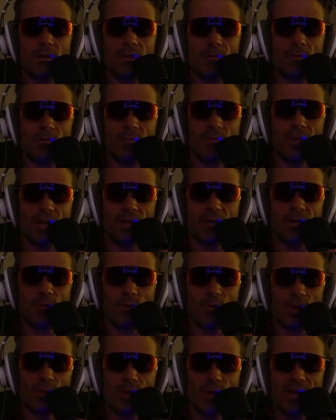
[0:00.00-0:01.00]
But why
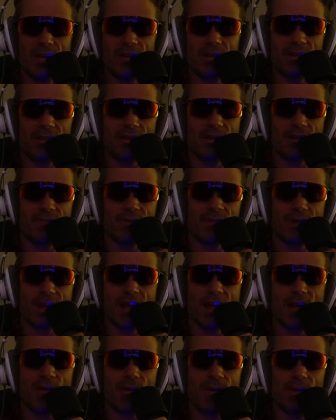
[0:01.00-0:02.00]
don't we end it there for
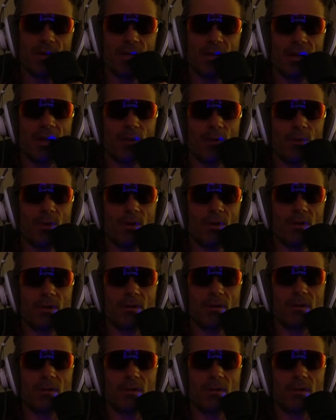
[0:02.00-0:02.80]
now, and I will